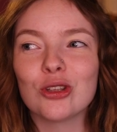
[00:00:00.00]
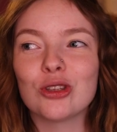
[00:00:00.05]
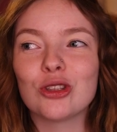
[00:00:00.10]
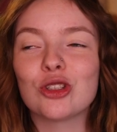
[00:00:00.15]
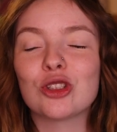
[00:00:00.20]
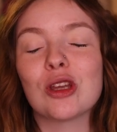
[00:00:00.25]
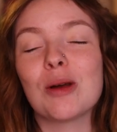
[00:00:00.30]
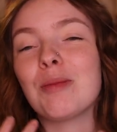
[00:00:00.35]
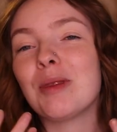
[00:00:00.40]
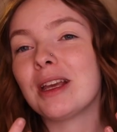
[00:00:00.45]

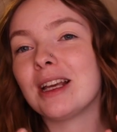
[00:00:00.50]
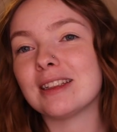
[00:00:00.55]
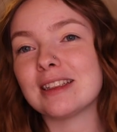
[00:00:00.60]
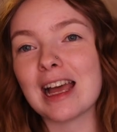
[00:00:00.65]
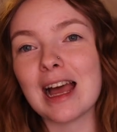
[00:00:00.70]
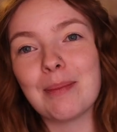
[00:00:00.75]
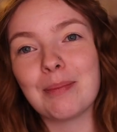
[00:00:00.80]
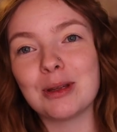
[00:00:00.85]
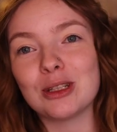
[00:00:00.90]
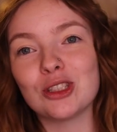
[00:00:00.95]
something has
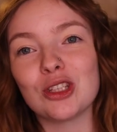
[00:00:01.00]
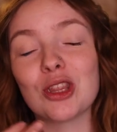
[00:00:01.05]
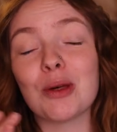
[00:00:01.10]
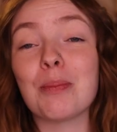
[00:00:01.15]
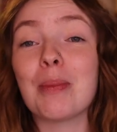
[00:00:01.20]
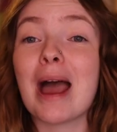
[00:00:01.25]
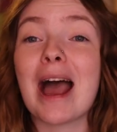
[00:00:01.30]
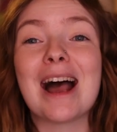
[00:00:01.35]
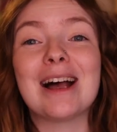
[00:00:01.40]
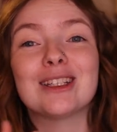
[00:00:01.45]
happened to the
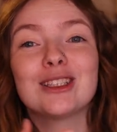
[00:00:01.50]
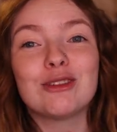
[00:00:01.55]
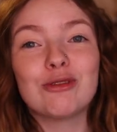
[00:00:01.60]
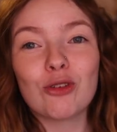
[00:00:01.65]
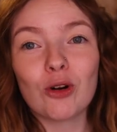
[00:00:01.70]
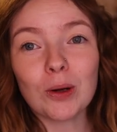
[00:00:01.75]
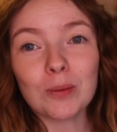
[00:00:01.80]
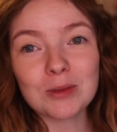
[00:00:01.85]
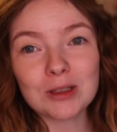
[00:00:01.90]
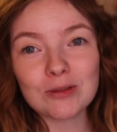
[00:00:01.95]
past
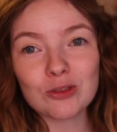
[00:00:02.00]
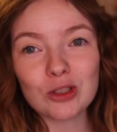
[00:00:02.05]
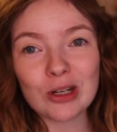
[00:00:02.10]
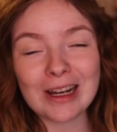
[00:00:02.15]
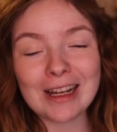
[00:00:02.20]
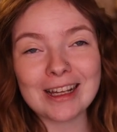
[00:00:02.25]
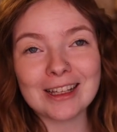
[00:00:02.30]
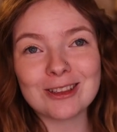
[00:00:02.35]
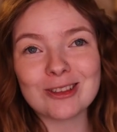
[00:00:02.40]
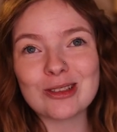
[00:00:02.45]
forms of
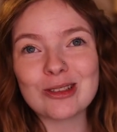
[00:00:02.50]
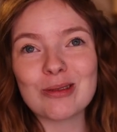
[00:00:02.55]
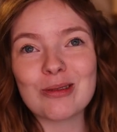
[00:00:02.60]
dragons.